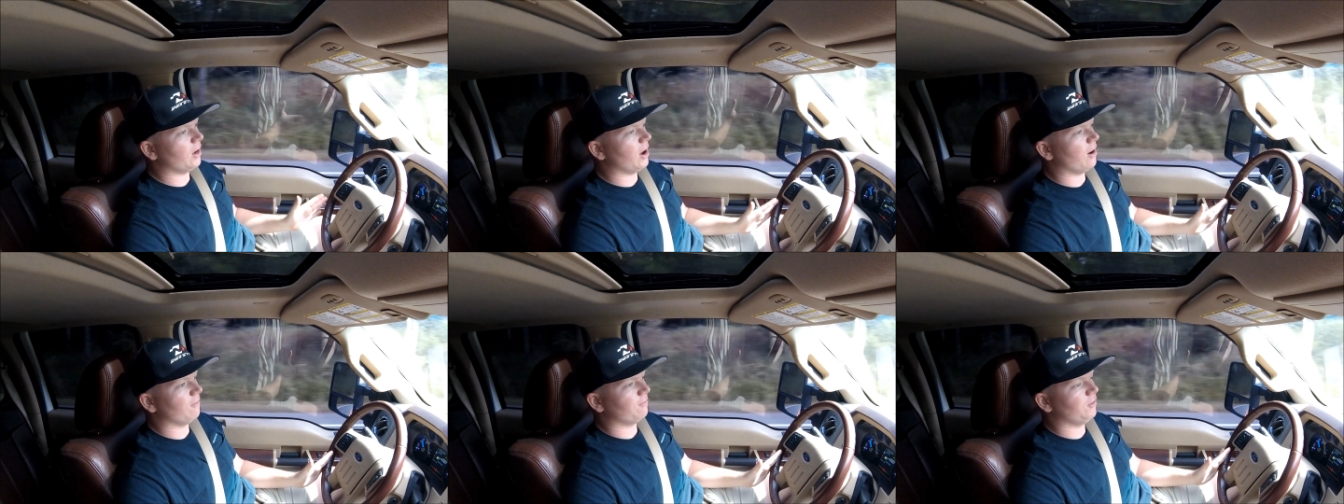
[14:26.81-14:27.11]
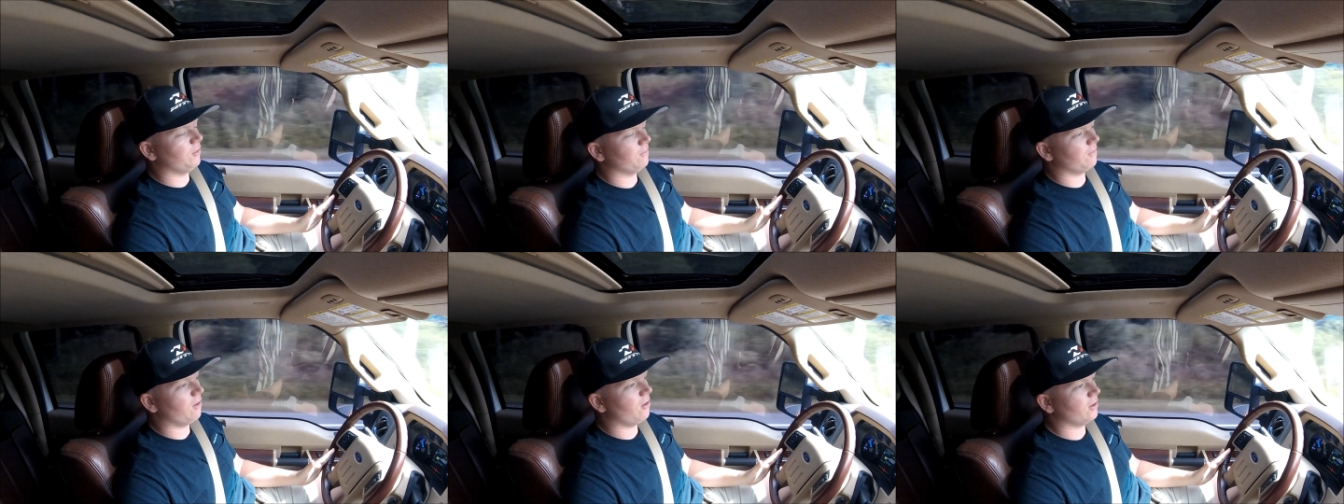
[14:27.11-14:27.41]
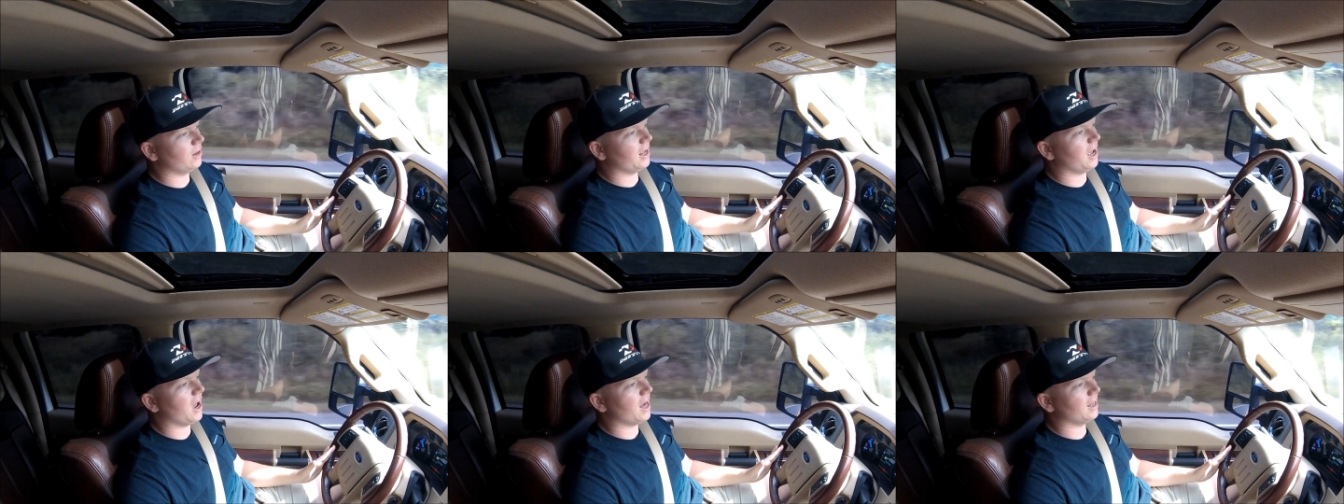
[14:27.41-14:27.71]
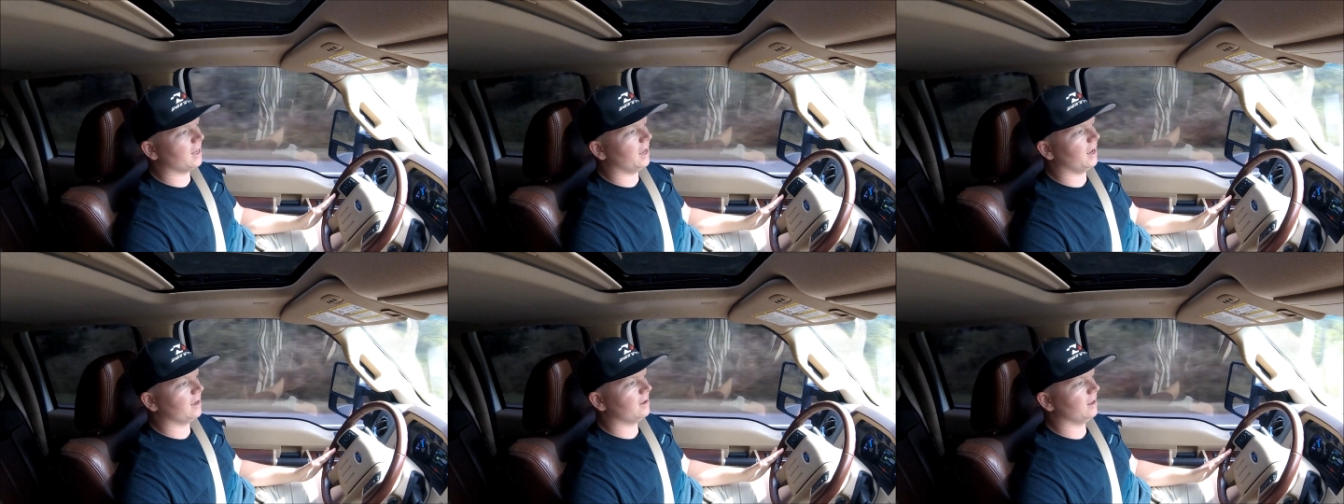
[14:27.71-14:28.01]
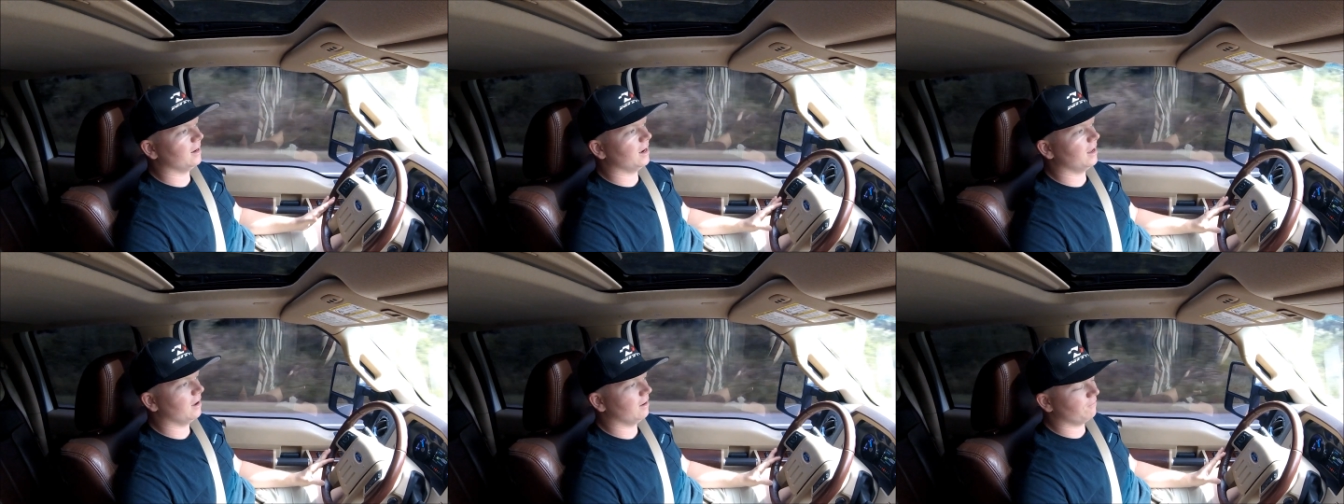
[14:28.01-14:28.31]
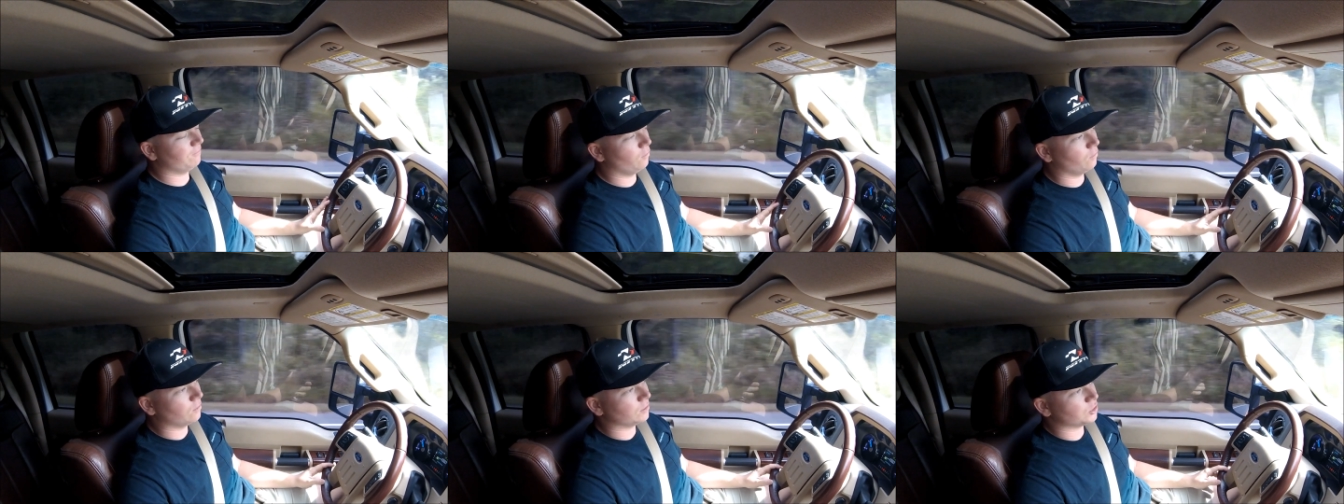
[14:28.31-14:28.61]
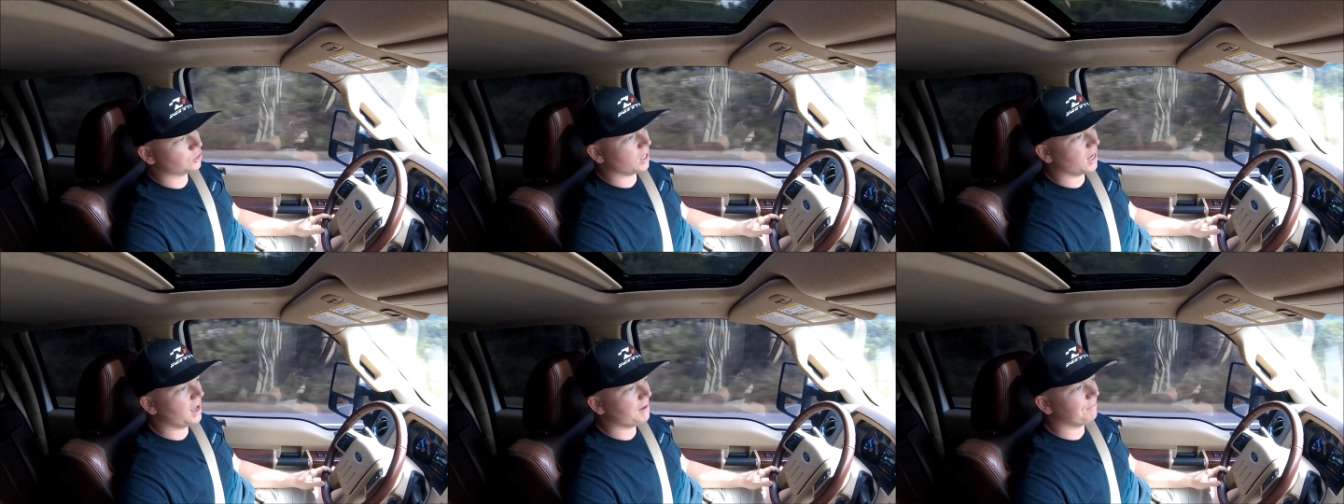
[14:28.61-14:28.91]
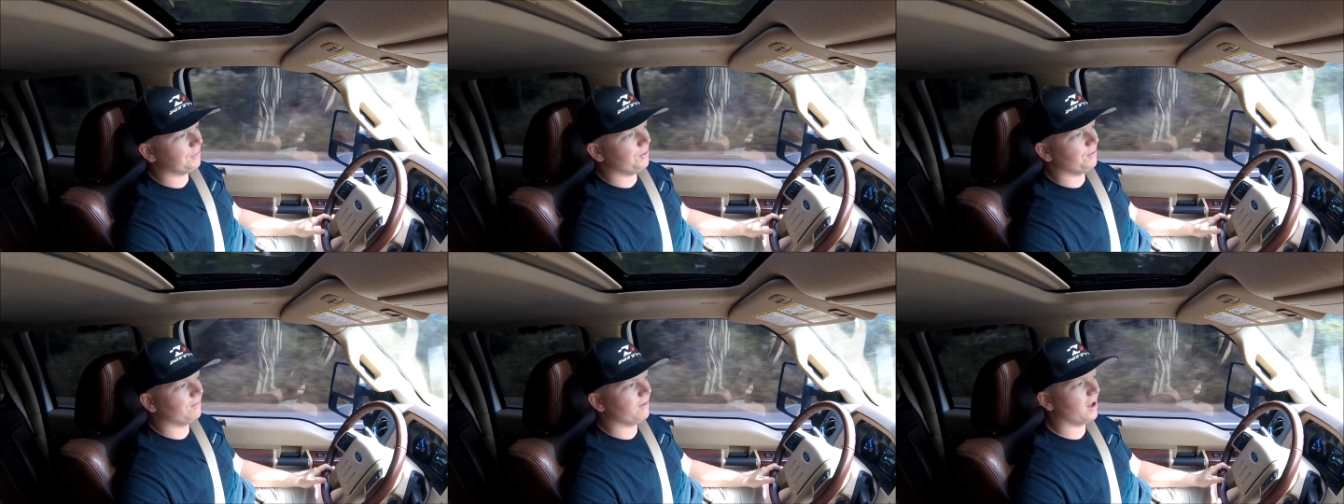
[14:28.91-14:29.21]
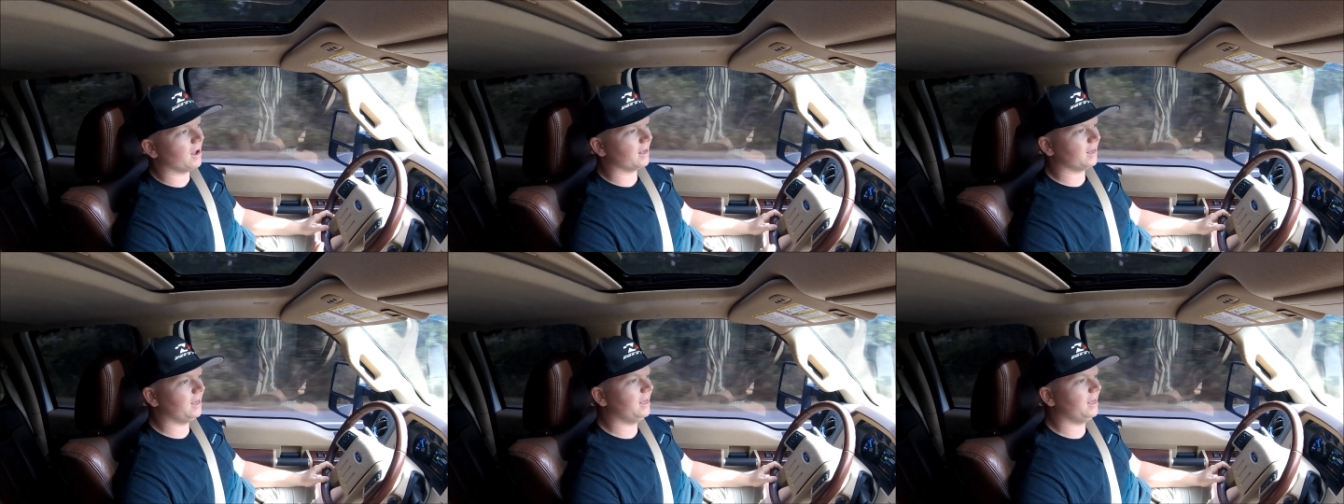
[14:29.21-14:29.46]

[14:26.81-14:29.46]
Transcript: Now if you've already got like a full drive and you've got